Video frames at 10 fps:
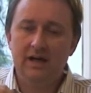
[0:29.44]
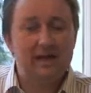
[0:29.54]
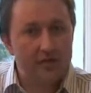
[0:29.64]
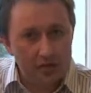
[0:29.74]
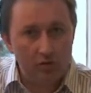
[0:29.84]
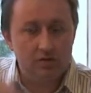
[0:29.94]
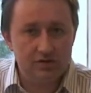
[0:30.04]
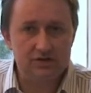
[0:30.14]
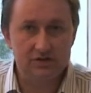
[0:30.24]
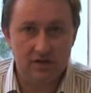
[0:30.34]
Our
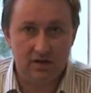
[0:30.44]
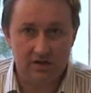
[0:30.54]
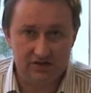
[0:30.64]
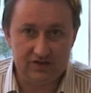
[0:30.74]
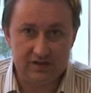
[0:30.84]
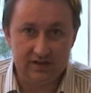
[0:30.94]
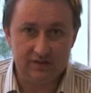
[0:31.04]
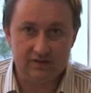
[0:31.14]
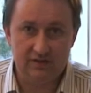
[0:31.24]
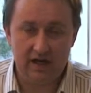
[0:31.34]
thoughts are
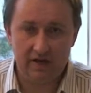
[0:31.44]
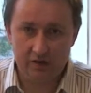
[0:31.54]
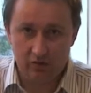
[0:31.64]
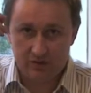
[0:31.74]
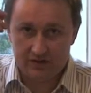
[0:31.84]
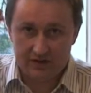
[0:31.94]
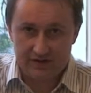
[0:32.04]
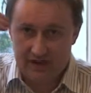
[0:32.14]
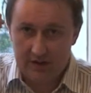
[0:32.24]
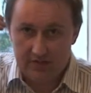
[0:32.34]
seeds. Our thoughts are the
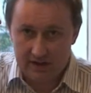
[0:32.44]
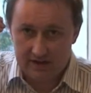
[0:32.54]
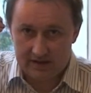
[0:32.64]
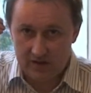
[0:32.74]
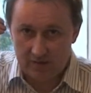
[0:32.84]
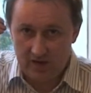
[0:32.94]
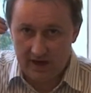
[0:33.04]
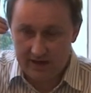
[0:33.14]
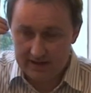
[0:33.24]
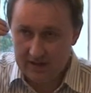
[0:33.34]
same things in your
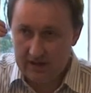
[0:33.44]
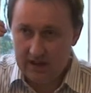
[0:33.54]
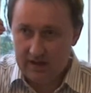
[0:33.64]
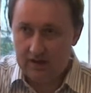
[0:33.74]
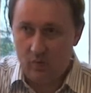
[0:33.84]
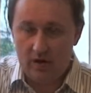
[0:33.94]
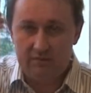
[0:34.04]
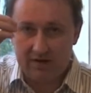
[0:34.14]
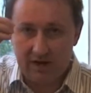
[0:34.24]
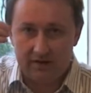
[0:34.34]
mind that,
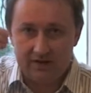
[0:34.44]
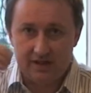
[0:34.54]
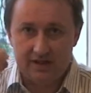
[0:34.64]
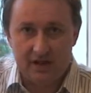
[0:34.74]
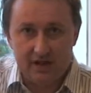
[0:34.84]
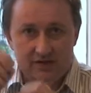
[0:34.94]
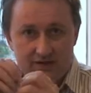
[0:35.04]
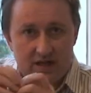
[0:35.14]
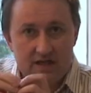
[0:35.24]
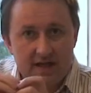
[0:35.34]
when planted,
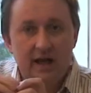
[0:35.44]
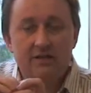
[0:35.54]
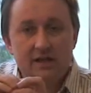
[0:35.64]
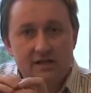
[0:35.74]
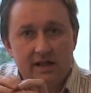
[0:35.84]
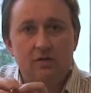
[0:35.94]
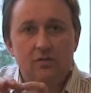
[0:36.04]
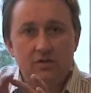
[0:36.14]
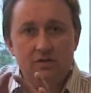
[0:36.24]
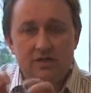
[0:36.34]
send out these little
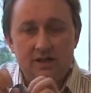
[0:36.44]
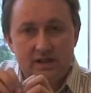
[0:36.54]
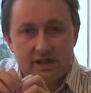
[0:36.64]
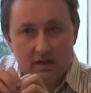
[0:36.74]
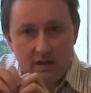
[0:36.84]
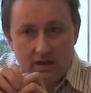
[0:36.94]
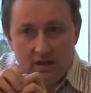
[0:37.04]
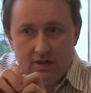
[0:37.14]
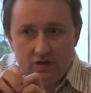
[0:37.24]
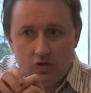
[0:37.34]
roots, these little
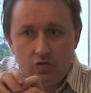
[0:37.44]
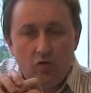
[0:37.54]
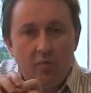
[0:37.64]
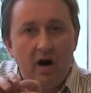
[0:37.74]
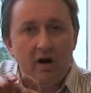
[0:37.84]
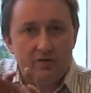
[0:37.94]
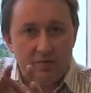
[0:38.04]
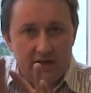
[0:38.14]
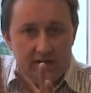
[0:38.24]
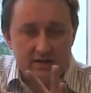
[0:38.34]
neural
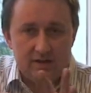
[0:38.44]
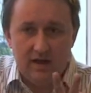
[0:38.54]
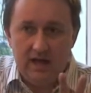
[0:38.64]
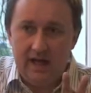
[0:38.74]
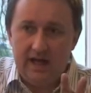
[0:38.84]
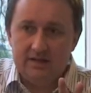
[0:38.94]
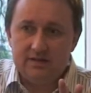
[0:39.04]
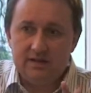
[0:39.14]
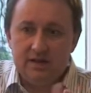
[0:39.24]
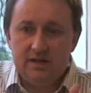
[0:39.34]
pathways.
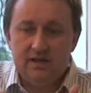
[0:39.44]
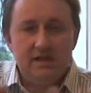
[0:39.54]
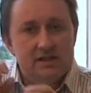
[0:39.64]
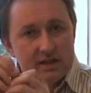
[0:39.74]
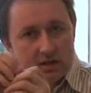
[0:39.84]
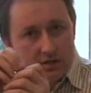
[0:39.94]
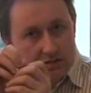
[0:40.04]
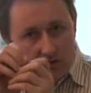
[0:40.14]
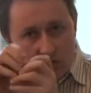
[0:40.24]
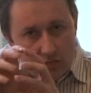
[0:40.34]
And these little
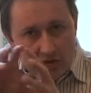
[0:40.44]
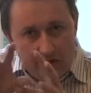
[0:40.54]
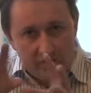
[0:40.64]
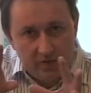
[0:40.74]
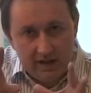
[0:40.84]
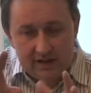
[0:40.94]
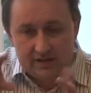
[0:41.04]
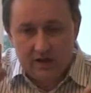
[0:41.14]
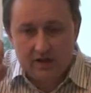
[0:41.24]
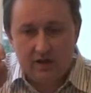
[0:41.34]
neural
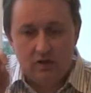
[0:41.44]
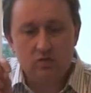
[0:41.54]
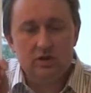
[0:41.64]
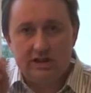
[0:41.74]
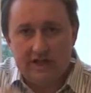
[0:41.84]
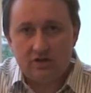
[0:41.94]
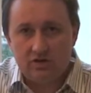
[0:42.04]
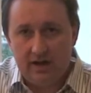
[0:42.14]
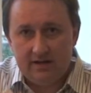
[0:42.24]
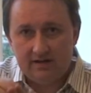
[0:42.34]
pathways, they're called
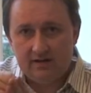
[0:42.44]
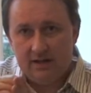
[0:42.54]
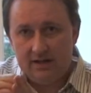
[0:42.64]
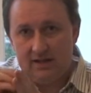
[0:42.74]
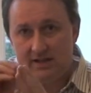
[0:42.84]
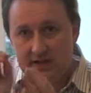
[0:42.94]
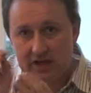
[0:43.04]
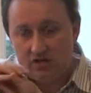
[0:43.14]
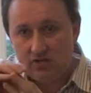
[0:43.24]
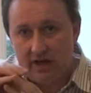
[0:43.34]
dendrites. And these
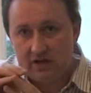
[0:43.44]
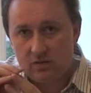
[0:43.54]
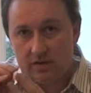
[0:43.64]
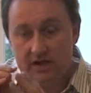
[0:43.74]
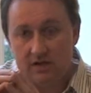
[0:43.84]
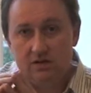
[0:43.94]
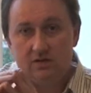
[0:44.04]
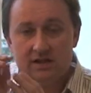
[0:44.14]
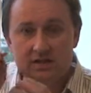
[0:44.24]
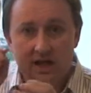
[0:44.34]
dendrites, what they
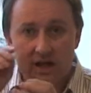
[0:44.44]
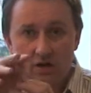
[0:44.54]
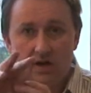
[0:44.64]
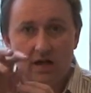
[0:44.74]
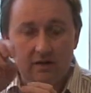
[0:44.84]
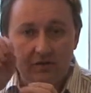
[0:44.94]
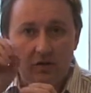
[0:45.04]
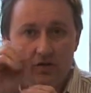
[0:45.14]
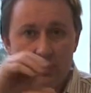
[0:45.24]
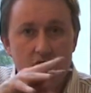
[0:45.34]
do is they're looking
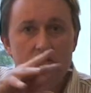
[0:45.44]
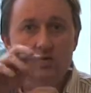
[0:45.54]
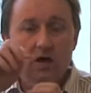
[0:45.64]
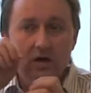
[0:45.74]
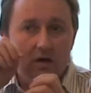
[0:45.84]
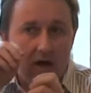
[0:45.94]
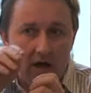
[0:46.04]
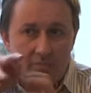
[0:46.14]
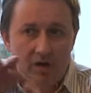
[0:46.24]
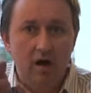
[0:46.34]
for new
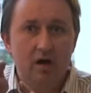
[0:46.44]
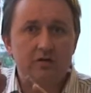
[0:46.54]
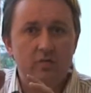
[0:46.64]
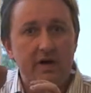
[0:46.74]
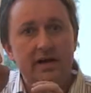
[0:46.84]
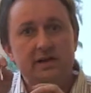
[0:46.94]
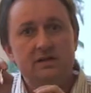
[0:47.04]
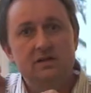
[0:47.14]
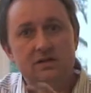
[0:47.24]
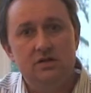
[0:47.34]
uh,
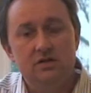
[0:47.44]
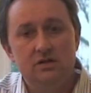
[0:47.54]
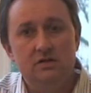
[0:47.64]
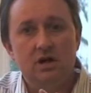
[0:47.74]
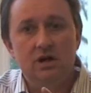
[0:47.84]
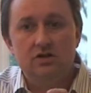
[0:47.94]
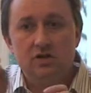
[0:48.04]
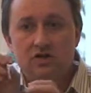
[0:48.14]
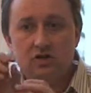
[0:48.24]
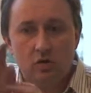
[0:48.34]
pathways to, to
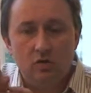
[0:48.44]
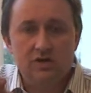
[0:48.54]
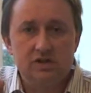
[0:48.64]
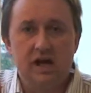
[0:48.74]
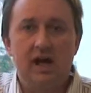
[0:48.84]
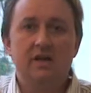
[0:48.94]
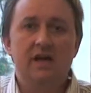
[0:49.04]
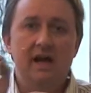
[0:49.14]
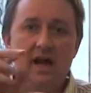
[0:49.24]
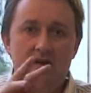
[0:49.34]
source
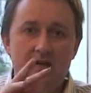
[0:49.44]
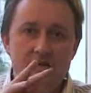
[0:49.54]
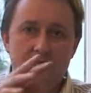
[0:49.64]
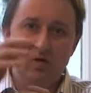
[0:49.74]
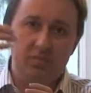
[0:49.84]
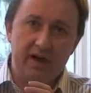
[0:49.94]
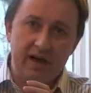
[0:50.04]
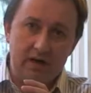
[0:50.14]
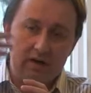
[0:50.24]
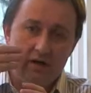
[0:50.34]
other areas of your
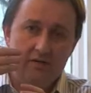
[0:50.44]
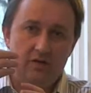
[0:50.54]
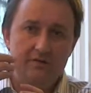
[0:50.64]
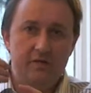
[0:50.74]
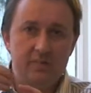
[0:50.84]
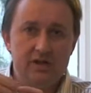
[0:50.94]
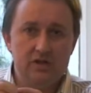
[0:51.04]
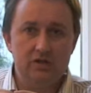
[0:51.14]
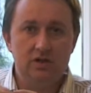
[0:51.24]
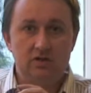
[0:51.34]
brain for
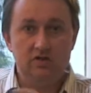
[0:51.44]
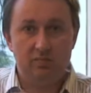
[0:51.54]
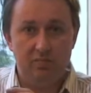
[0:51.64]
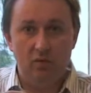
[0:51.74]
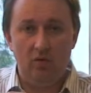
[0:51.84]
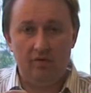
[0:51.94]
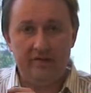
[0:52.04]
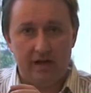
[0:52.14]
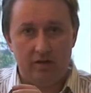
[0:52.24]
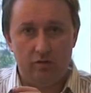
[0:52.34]
information that can support
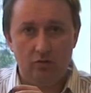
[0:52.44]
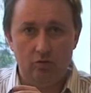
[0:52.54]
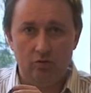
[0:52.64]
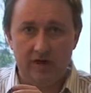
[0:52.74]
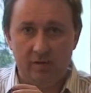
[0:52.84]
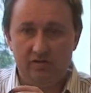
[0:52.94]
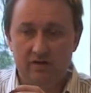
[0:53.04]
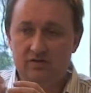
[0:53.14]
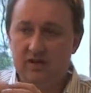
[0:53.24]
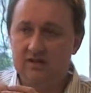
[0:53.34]
that thought or that
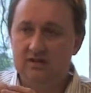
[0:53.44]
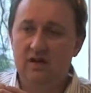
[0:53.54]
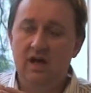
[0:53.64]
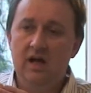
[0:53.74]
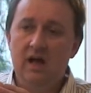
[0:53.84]
process.